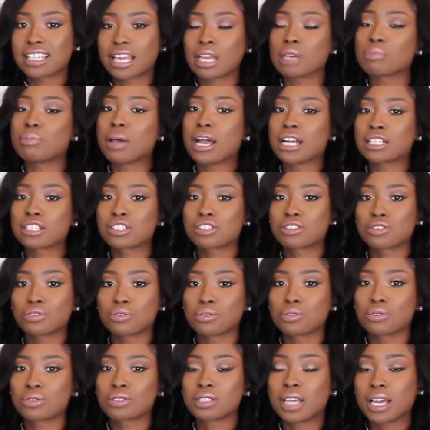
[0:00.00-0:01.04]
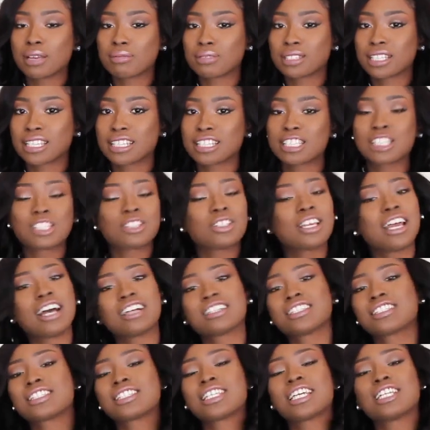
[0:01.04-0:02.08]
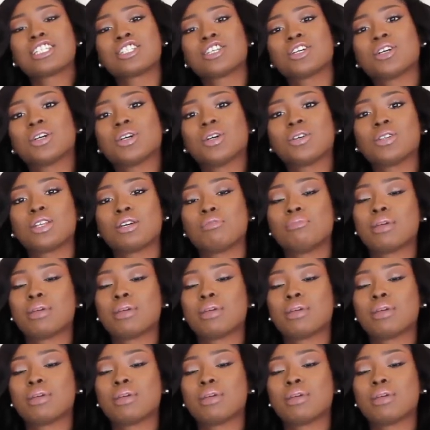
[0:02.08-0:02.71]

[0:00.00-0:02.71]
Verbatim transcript: like back to school type skits. So yeah, just stay tuned.